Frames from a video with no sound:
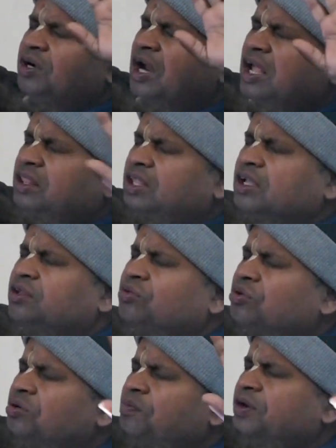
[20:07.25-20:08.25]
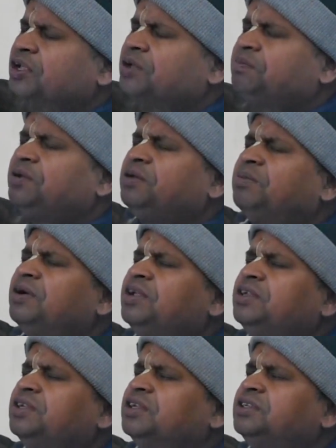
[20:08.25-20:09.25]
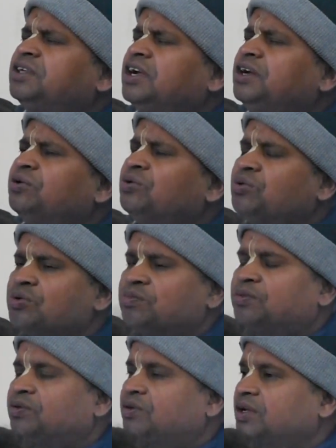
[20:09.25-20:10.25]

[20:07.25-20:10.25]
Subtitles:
nothing, nobody, everybody is inside a home.